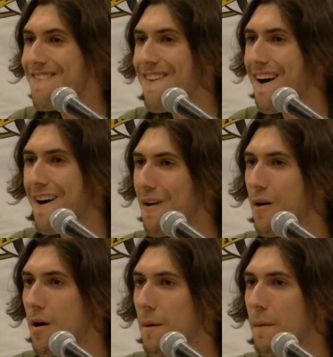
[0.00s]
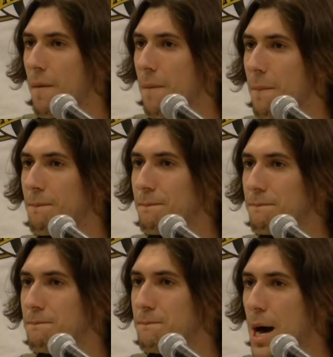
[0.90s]
No.
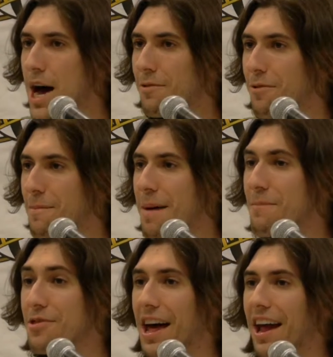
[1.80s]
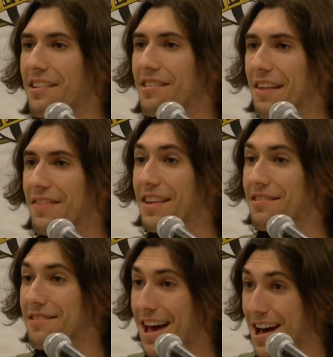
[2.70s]
But remember that I said
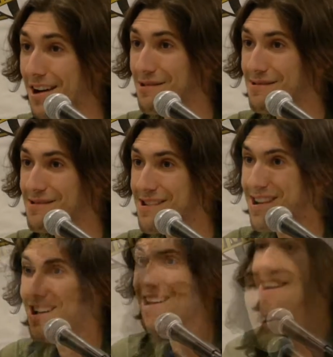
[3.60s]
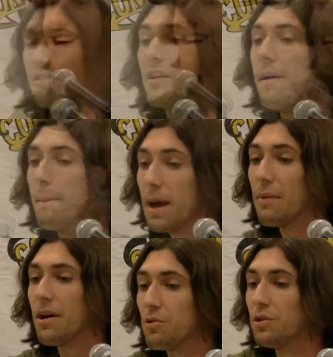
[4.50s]
this now.
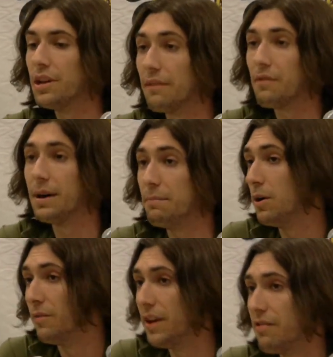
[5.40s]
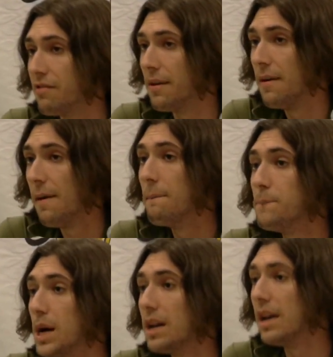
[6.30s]
Mayweather will never be movies, but